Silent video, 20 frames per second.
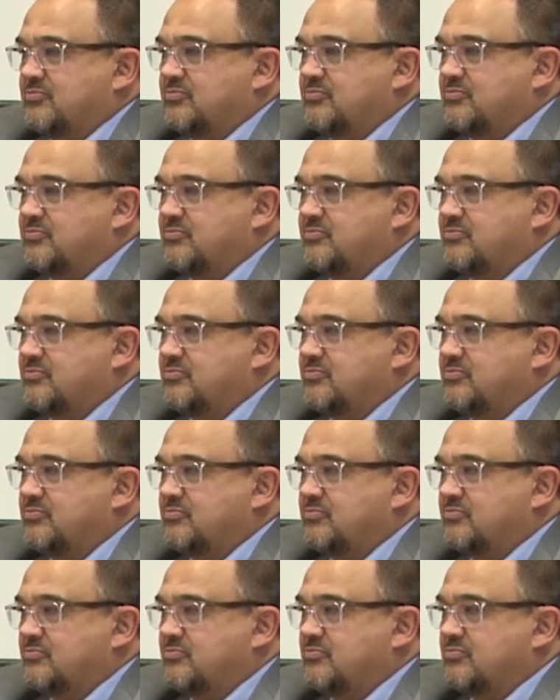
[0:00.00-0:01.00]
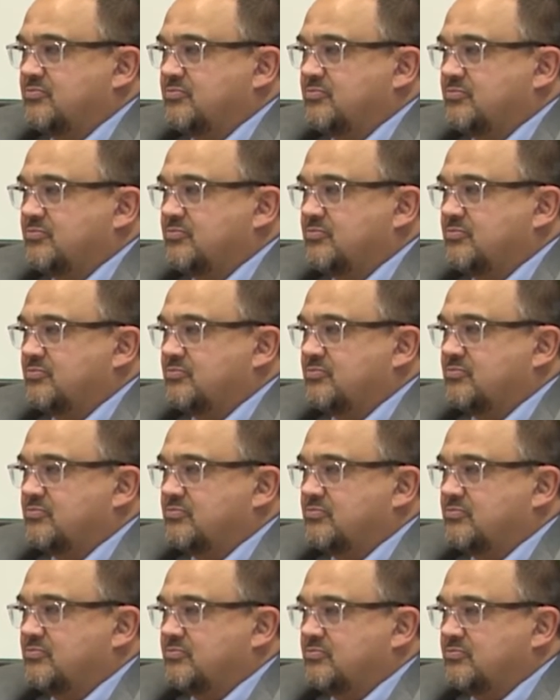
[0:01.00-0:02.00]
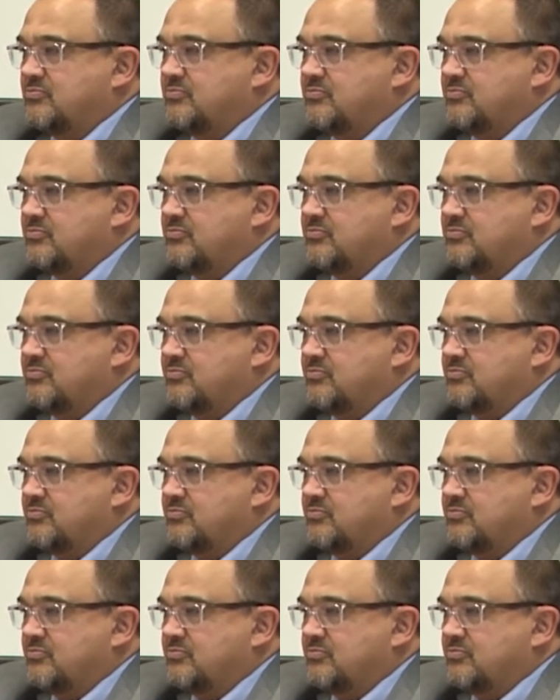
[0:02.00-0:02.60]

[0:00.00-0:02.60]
(silent)